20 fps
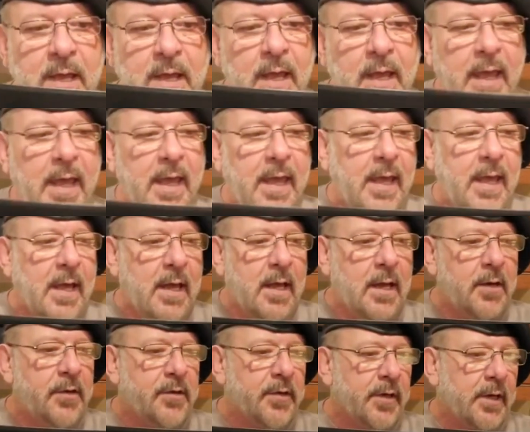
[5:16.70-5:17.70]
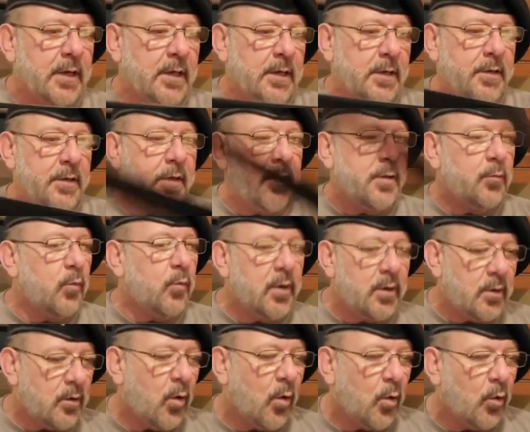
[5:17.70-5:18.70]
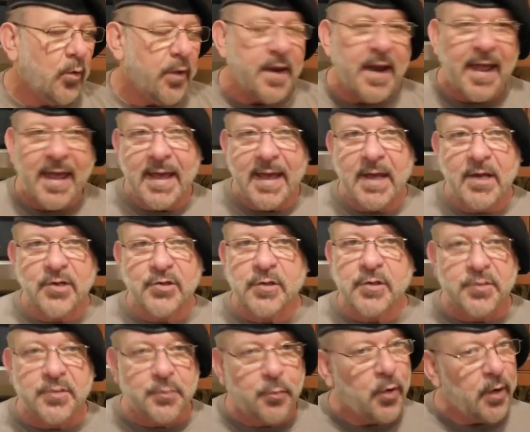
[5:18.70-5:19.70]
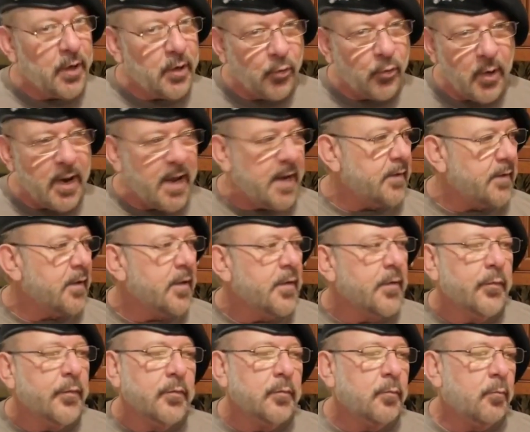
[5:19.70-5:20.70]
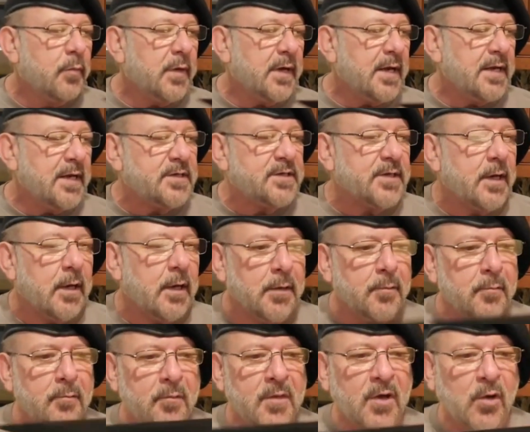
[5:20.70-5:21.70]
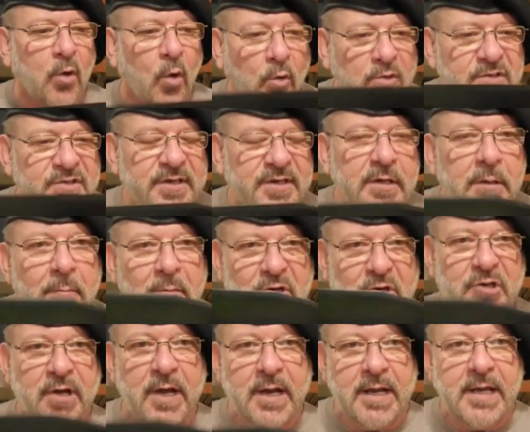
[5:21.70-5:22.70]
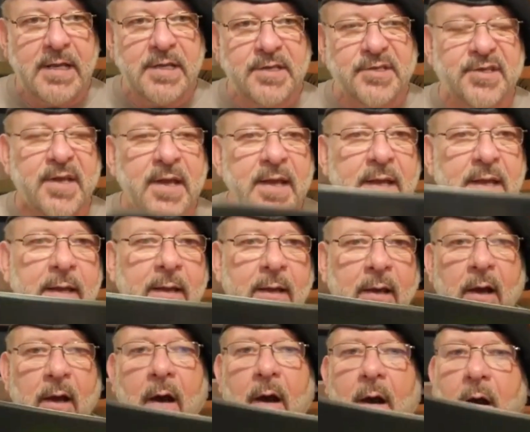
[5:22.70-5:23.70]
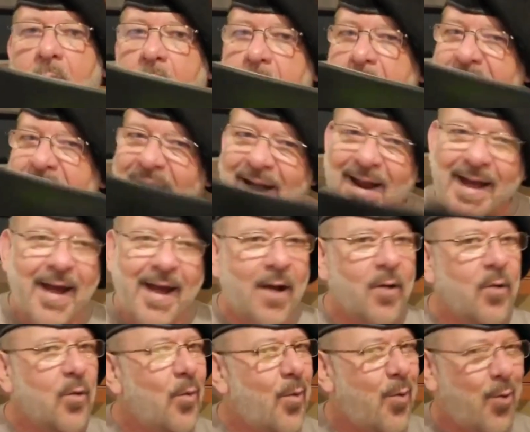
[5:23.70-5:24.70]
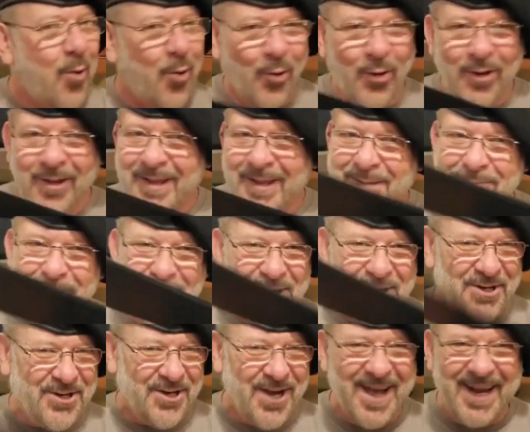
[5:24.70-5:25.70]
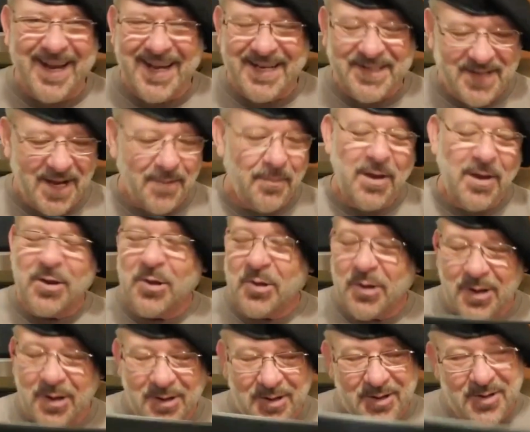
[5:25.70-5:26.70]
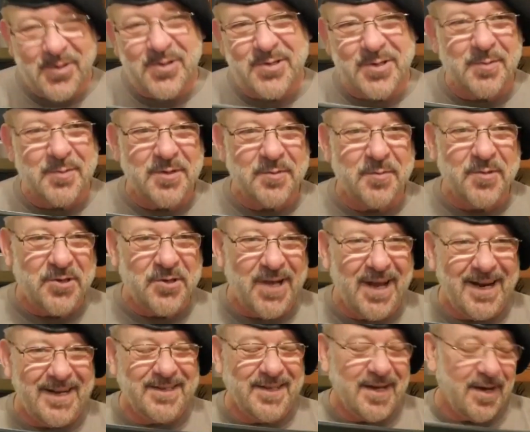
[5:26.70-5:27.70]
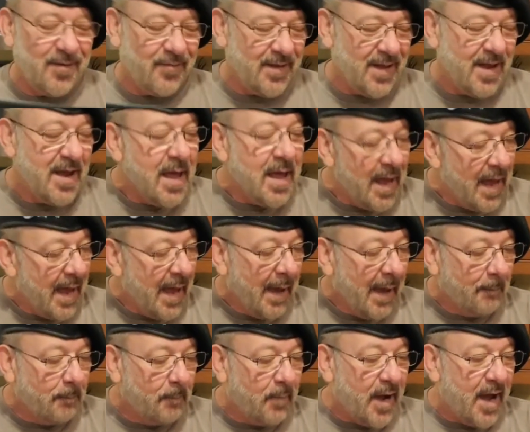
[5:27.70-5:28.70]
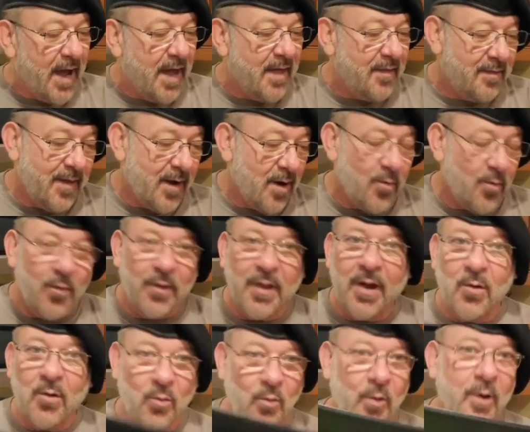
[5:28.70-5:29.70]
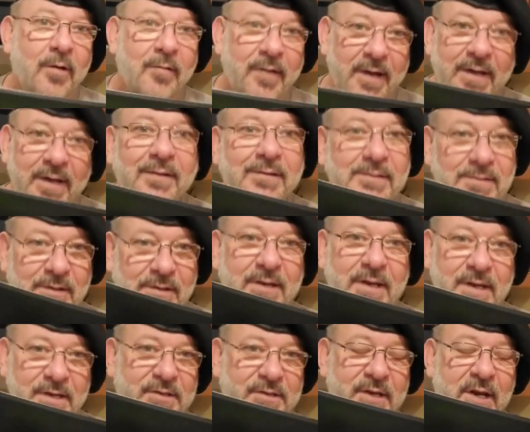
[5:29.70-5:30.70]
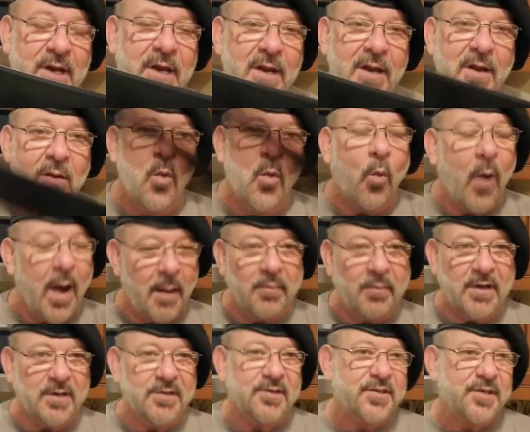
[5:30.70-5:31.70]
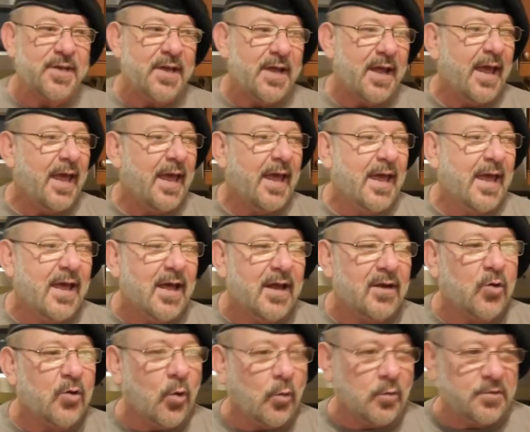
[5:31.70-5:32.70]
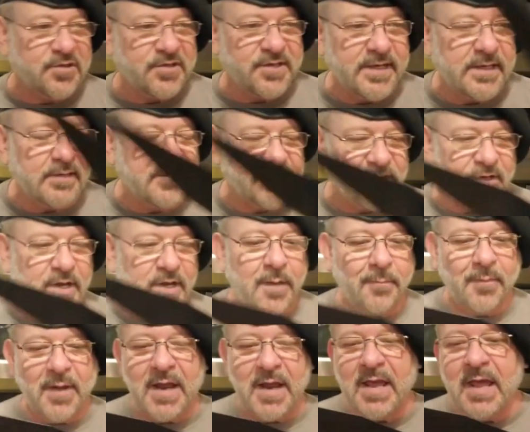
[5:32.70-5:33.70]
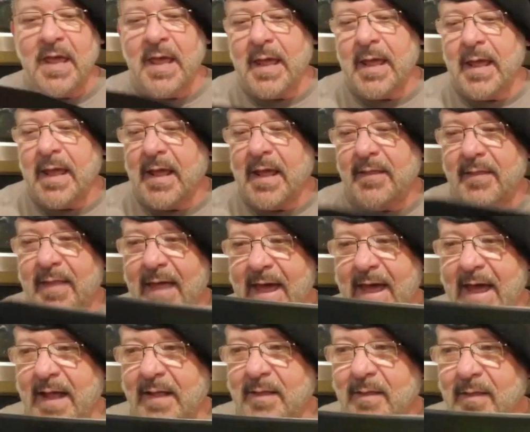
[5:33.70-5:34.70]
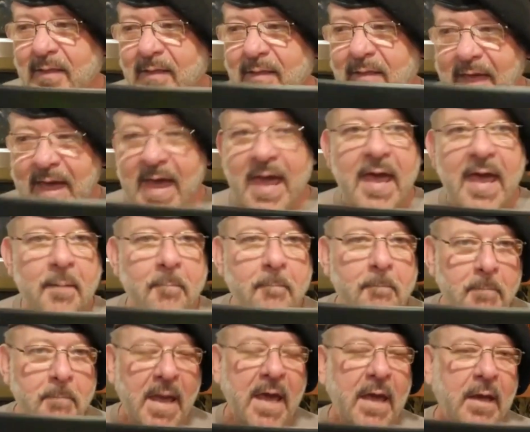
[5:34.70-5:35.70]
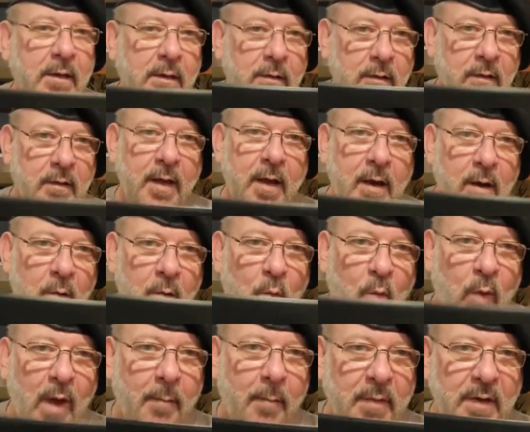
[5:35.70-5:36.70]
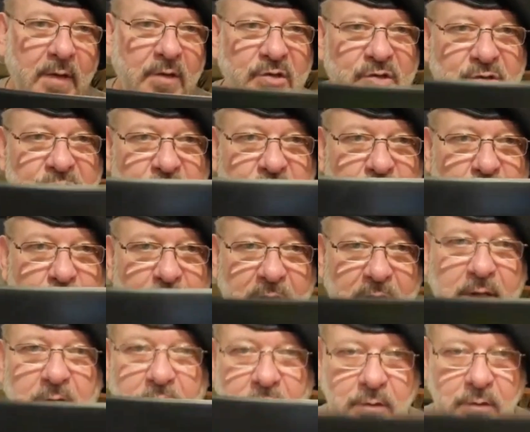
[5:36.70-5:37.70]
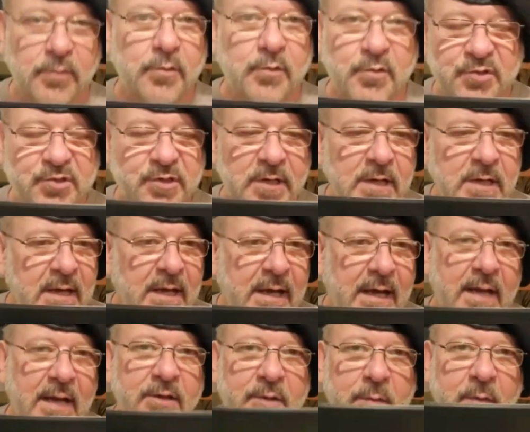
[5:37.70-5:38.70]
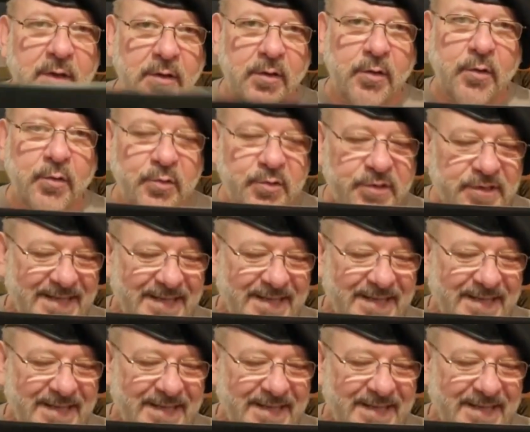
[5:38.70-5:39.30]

and it will hold an edge. It's pretty great. But the cold steel machetes are not really machetes. I mean, you can use them as machetes and everything, but they're really decent weapons. And Cold Steel is a company that they make their weapons to be used and to be used